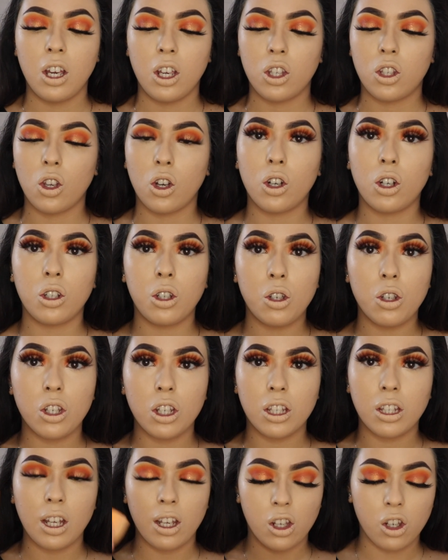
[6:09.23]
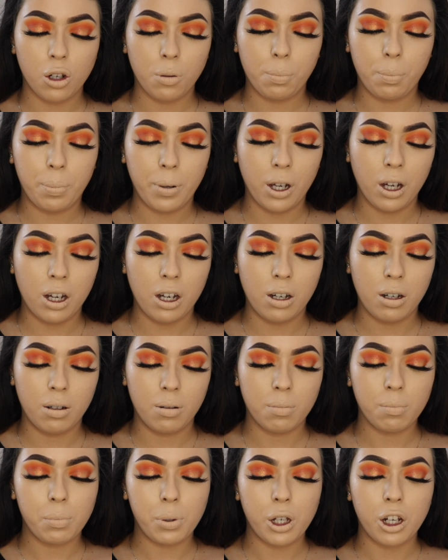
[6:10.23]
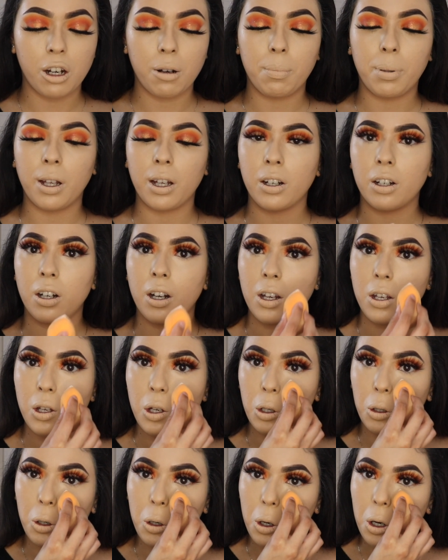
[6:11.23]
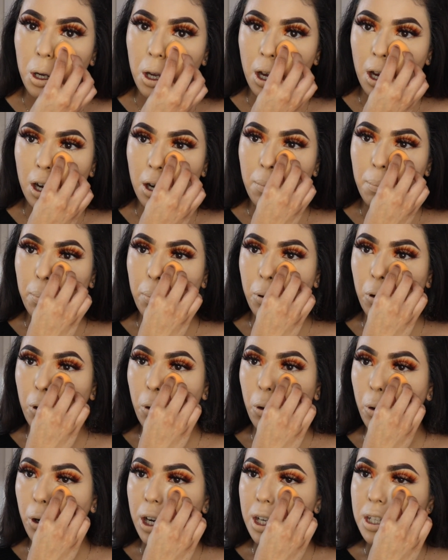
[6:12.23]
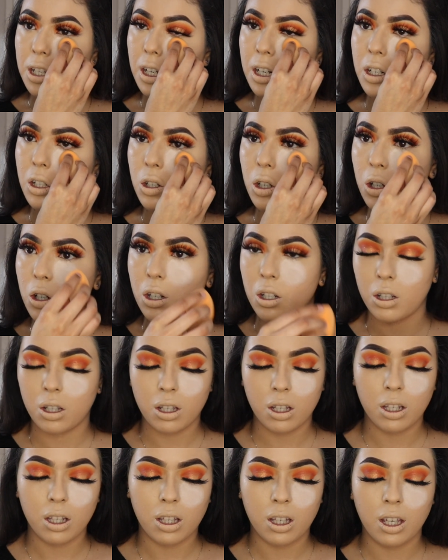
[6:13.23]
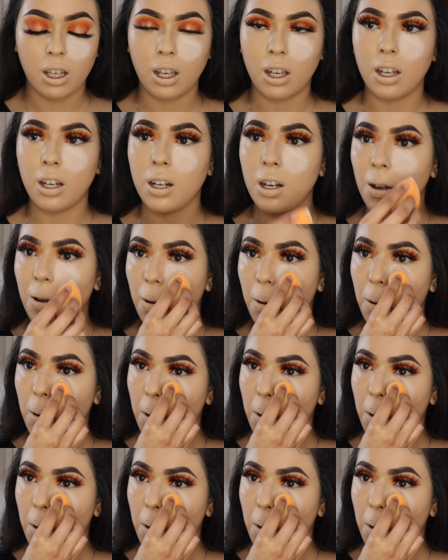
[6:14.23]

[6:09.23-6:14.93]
So you just take your beauty blender and you go ahead and press it into your skin.